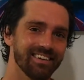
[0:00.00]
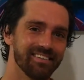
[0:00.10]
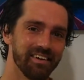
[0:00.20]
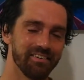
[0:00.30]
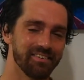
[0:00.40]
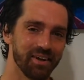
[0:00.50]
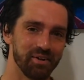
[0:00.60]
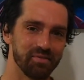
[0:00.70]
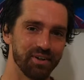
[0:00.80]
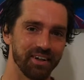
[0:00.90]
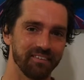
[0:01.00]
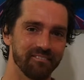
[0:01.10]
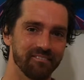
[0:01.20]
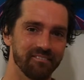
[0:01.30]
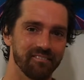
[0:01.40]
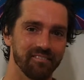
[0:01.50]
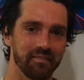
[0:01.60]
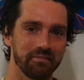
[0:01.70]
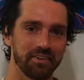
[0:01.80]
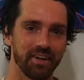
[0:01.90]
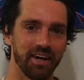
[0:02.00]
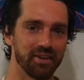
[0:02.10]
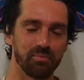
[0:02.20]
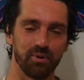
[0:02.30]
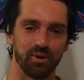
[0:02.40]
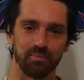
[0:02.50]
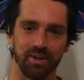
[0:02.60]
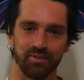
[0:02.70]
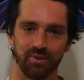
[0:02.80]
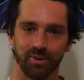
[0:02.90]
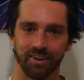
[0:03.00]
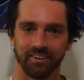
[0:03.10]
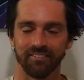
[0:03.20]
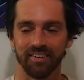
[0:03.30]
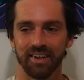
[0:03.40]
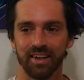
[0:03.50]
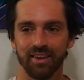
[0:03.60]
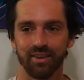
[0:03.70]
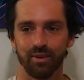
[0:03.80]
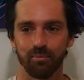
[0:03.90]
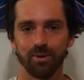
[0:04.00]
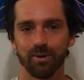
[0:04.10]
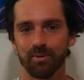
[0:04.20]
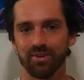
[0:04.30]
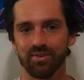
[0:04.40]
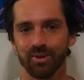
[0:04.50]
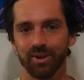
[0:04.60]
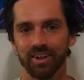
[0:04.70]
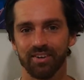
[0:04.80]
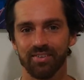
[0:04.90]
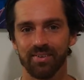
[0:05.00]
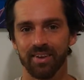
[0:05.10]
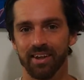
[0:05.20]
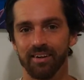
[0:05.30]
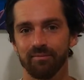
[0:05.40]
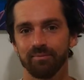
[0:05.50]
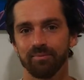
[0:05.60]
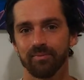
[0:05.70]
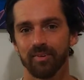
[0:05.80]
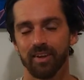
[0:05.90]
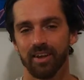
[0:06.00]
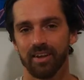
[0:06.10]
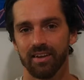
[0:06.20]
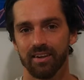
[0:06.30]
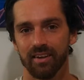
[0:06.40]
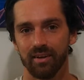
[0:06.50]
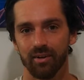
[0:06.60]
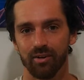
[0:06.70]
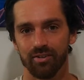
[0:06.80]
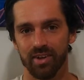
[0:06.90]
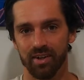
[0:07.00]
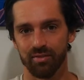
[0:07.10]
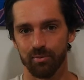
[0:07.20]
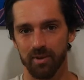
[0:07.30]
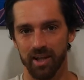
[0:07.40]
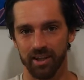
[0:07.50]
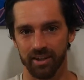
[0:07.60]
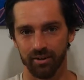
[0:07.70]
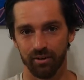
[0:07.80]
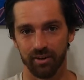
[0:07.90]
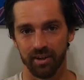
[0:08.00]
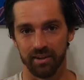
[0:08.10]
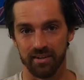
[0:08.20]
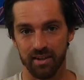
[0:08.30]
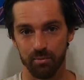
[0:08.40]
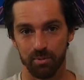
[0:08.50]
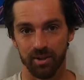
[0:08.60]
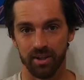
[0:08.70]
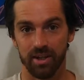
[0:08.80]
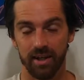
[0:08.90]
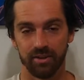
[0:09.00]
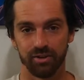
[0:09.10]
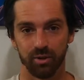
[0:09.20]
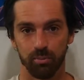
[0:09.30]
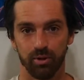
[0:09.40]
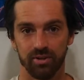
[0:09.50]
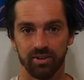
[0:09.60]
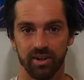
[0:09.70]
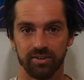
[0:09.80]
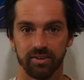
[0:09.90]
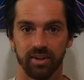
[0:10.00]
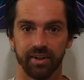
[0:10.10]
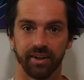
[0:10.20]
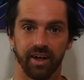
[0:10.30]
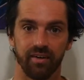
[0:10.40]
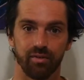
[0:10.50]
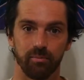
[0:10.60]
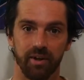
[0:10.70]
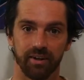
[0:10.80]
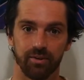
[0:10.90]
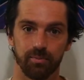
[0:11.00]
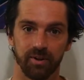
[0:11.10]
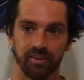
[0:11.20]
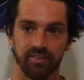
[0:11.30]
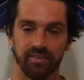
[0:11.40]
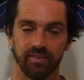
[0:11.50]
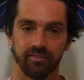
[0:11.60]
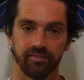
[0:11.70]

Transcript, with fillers: that was kind of funny, but not the point of my story point of my story is that aside from that like deep nature appreciation that I got from that experience,